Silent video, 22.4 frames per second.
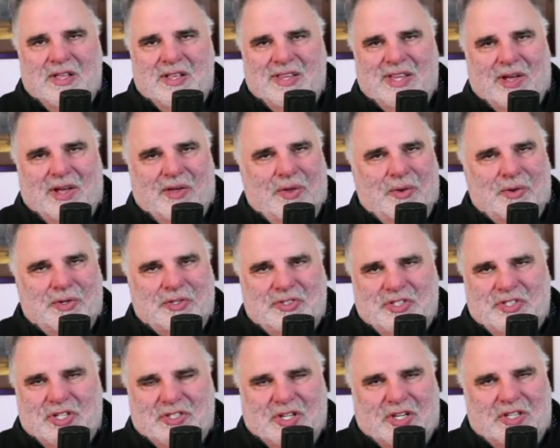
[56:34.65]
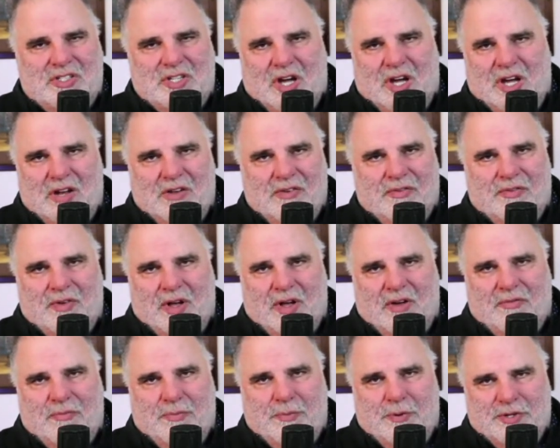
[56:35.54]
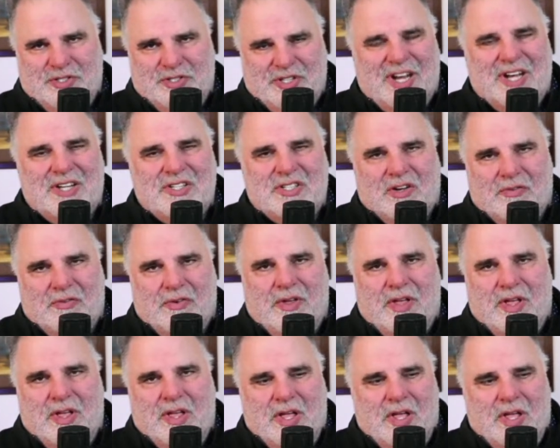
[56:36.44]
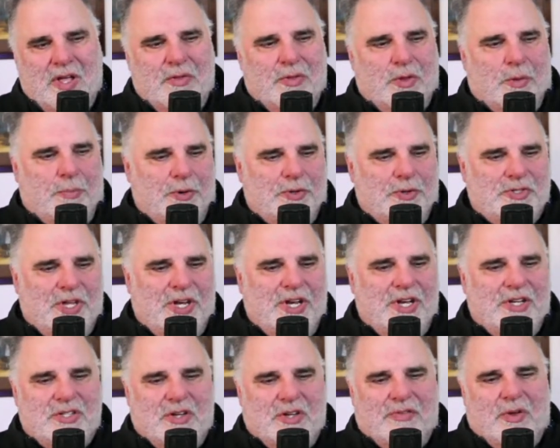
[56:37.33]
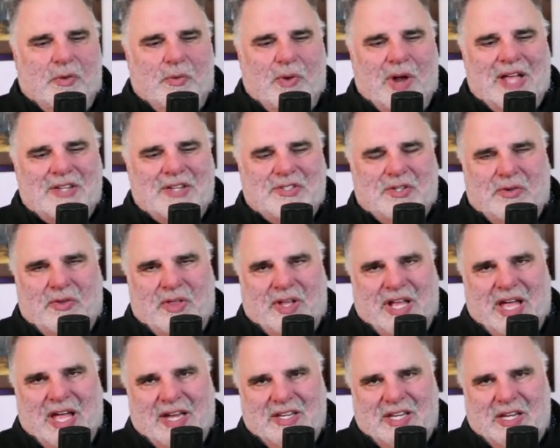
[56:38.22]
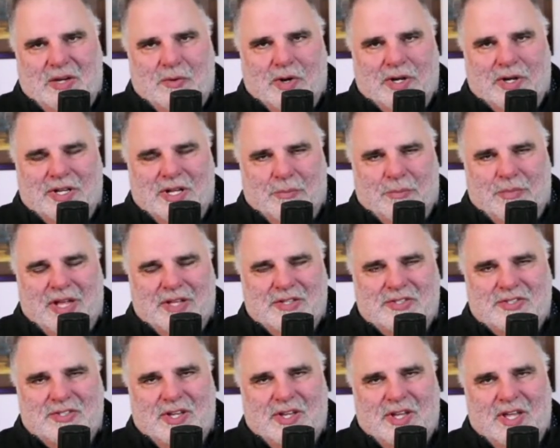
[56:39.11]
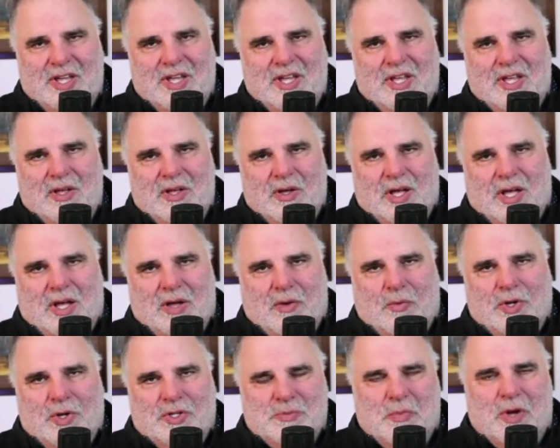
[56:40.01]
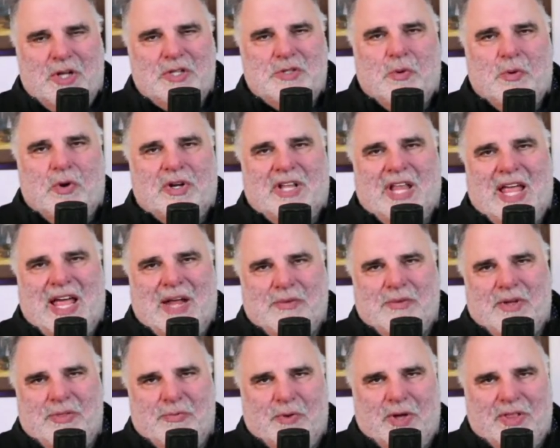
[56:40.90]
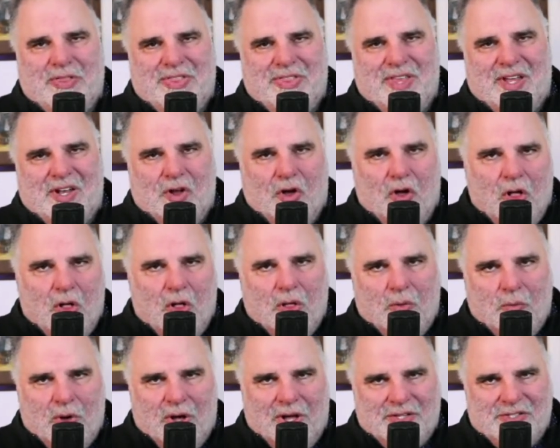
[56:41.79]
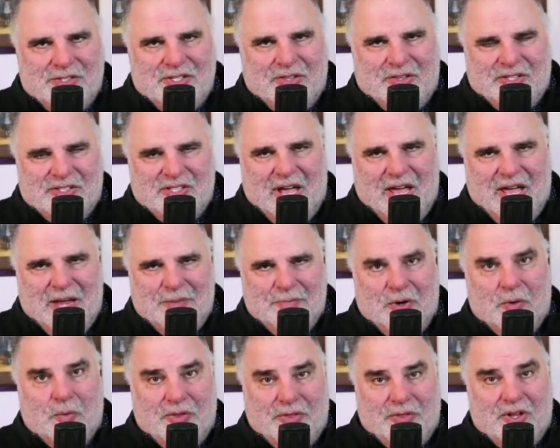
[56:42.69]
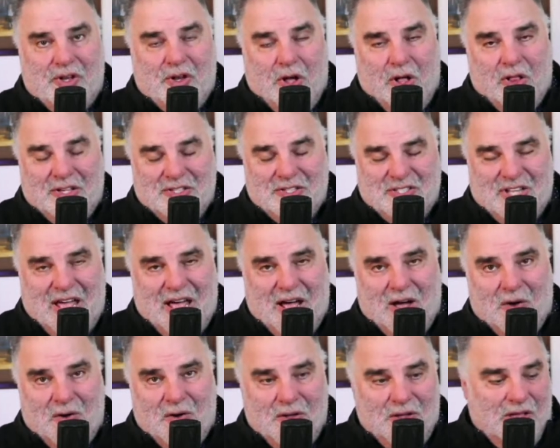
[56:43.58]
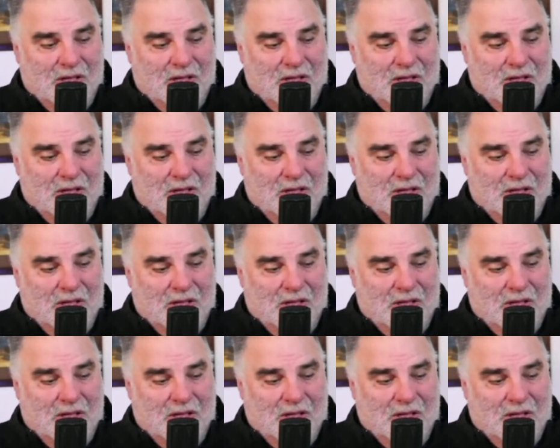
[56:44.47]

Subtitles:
There was just a ton of percentage of the roster that got D1 commits was much more in line with what the NOL was at the time or what the NOL is now